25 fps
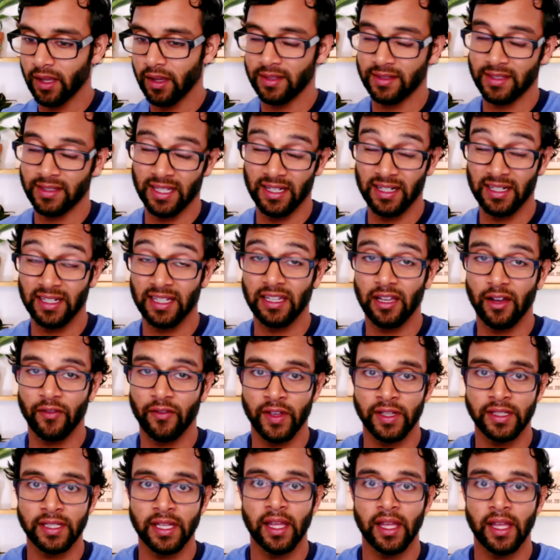acidity of
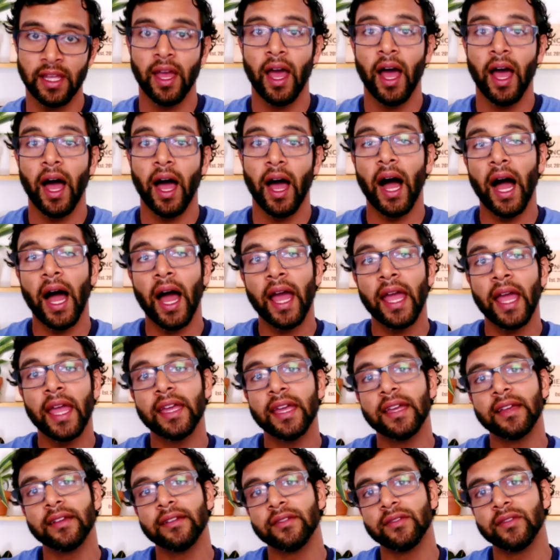it.
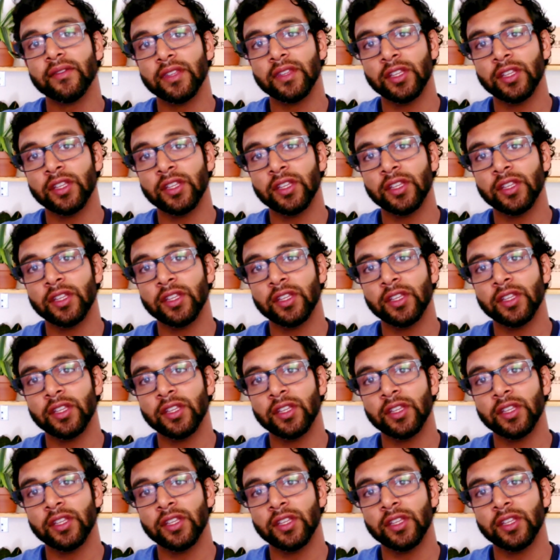I